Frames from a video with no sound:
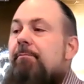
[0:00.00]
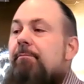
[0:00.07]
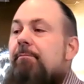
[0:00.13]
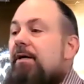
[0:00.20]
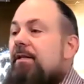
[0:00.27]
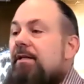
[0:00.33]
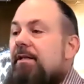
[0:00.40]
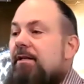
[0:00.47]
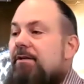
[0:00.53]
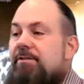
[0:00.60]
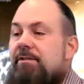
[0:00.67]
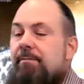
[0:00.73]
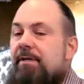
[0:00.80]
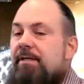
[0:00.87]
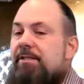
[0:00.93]
But, you know,
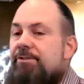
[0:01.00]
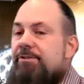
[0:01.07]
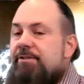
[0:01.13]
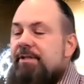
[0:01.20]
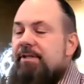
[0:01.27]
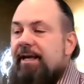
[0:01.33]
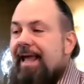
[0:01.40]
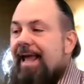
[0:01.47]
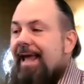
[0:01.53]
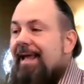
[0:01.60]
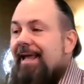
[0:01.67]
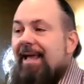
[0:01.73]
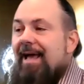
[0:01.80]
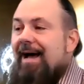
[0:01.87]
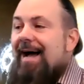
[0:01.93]
somebody's just like,
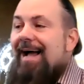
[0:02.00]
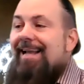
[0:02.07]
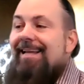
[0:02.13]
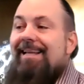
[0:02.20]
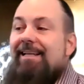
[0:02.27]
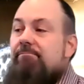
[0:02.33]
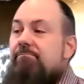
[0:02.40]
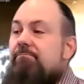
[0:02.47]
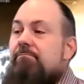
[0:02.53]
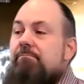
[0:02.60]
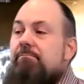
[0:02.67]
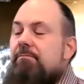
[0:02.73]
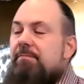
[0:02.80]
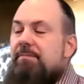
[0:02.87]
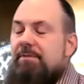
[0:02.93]
hey, I need,
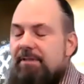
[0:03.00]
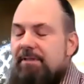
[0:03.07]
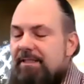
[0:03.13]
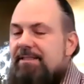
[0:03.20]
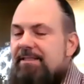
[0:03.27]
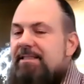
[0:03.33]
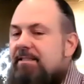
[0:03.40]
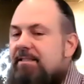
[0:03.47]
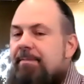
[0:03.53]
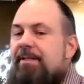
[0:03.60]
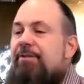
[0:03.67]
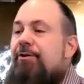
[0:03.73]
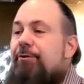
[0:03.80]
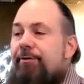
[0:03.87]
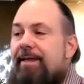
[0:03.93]
this needs to
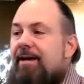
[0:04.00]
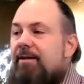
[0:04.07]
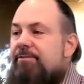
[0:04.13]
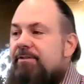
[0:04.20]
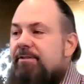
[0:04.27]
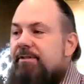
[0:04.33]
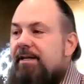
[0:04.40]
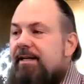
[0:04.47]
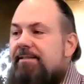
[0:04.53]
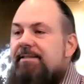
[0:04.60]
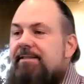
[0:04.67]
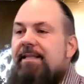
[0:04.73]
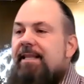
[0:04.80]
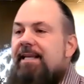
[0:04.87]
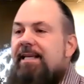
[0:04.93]
be two thousand
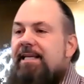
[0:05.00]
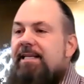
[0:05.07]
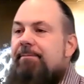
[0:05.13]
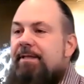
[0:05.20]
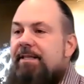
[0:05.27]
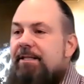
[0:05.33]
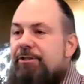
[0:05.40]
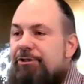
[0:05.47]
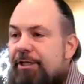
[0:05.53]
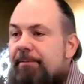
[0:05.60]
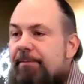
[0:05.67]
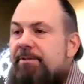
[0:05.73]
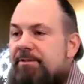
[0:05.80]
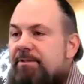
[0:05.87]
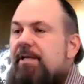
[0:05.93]
lights and they need to be the
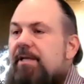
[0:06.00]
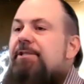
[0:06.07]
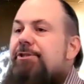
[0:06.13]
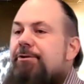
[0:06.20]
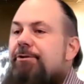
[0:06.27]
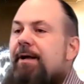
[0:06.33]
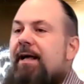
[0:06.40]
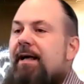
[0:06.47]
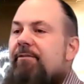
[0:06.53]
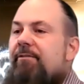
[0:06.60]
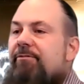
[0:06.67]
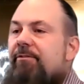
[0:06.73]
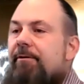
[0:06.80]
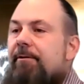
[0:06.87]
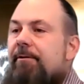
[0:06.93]
cheapest lights you have.